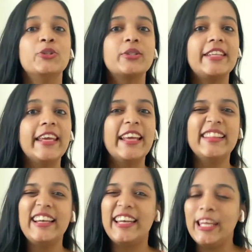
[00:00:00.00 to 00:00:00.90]
So taking
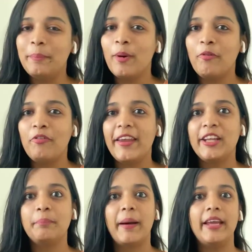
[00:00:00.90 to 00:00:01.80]
the leap of
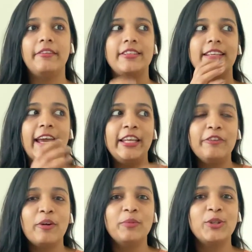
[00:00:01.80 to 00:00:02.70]
faith by
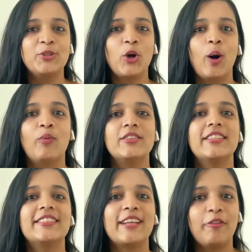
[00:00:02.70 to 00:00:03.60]
resigning from the job was
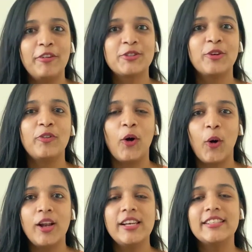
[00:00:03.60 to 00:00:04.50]
the toughest of
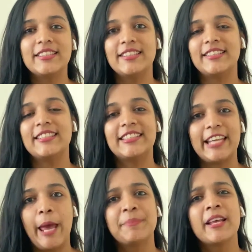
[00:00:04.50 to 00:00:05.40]
all the
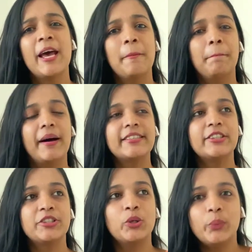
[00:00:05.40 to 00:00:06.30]
steps, but
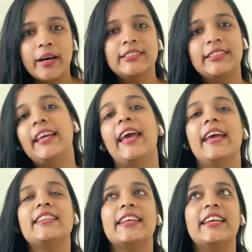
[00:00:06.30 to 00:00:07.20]
towards the
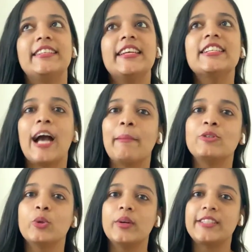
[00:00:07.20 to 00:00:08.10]
end it did
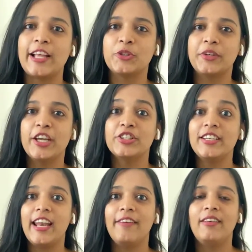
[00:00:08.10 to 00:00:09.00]
come to a
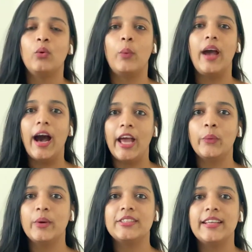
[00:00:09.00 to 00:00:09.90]
saturation level where
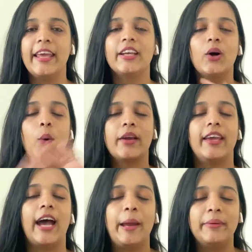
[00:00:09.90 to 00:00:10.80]
I was like,
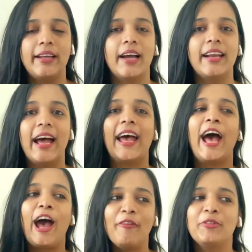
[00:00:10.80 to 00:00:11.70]
okay, I'm done. I
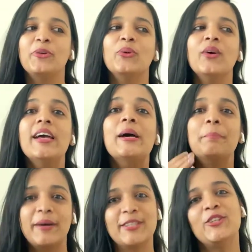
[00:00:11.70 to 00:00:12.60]
have to
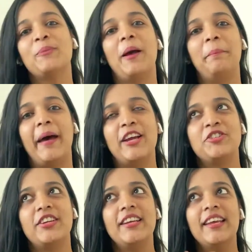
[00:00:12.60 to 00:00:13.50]
pursue my
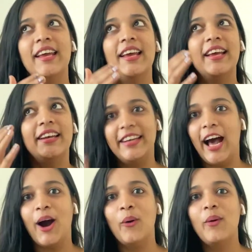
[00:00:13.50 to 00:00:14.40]
passion
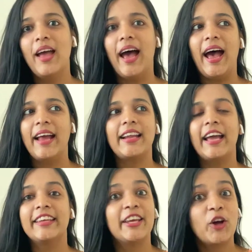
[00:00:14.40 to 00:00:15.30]
now and
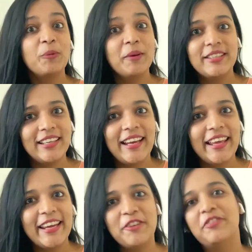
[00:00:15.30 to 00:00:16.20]
I cannot be
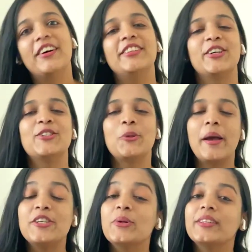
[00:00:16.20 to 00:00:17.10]
delaying it further. So
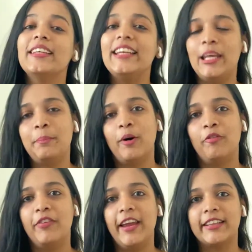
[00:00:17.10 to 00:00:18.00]
I took the leap
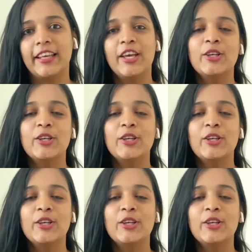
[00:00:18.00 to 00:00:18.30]
of faith.